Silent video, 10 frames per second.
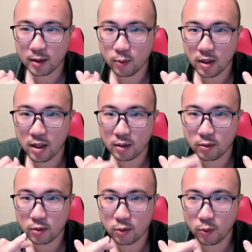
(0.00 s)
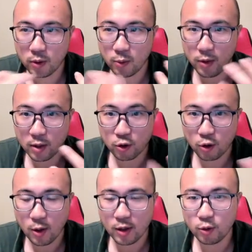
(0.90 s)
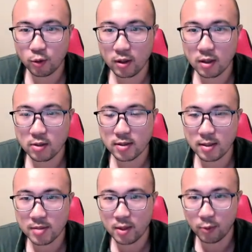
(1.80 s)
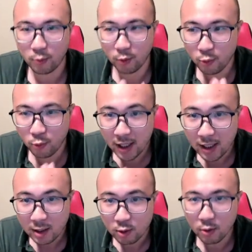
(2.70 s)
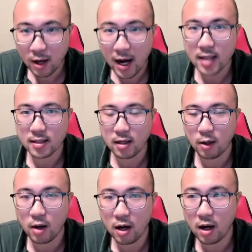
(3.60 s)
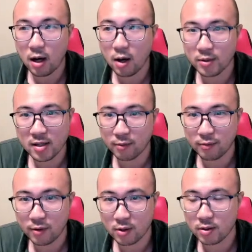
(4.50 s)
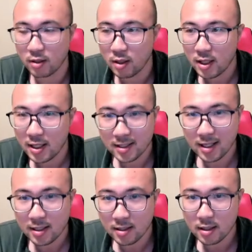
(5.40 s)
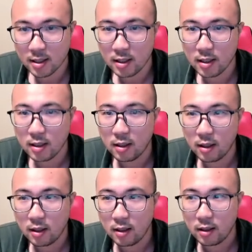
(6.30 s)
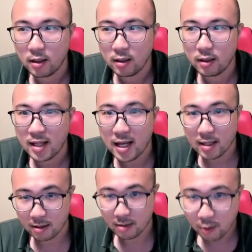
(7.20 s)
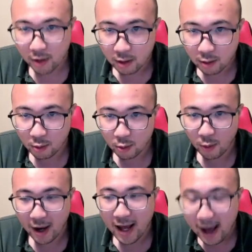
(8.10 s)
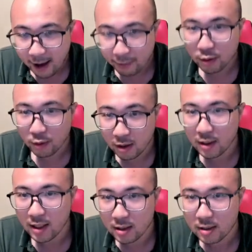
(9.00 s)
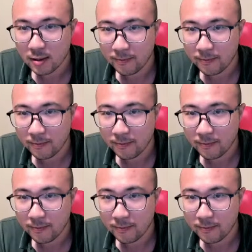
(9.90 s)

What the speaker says: when we are trying to learn something, we really need to ask ourselves first, is this necessary? Do I have to learn it?